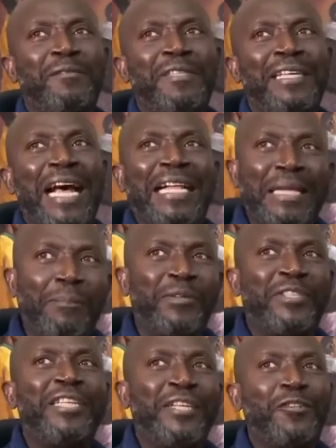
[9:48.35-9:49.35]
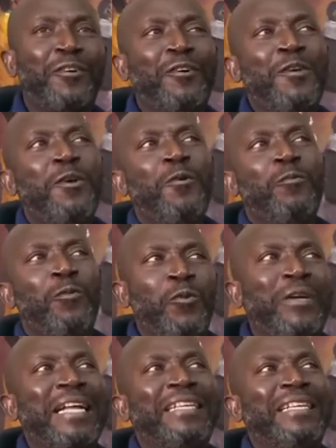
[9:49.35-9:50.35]
the art appreciator, will
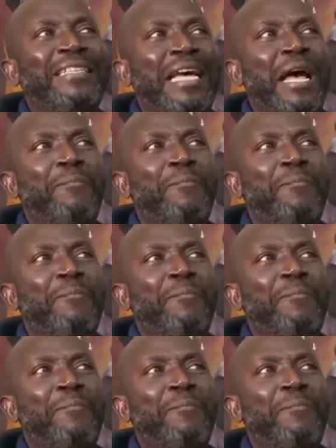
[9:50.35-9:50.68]
look at it